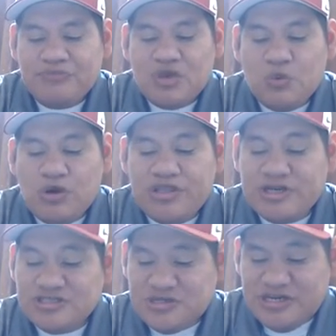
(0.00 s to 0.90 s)

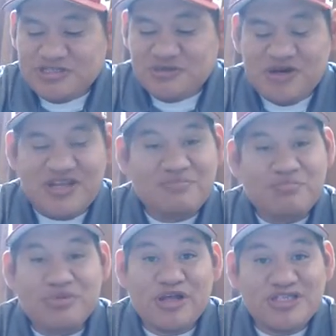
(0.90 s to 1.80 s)
Here's one,
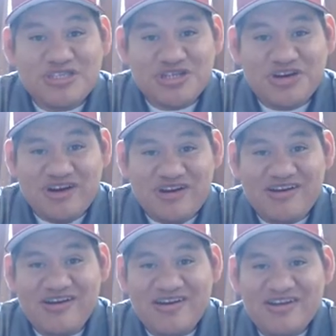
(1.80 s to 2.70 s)
blood
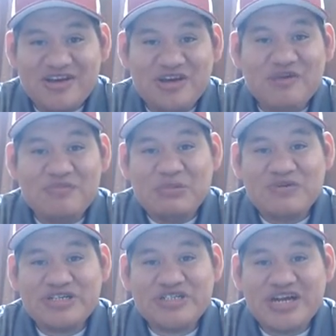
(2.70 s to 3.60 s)
sugar. You know, maybe
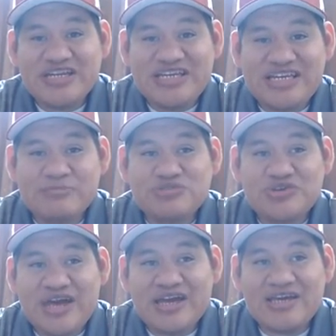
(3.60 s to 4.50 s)
you're trying to keep
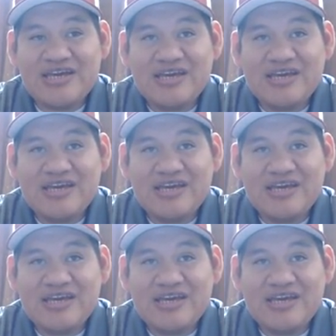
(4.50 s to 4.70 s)
track.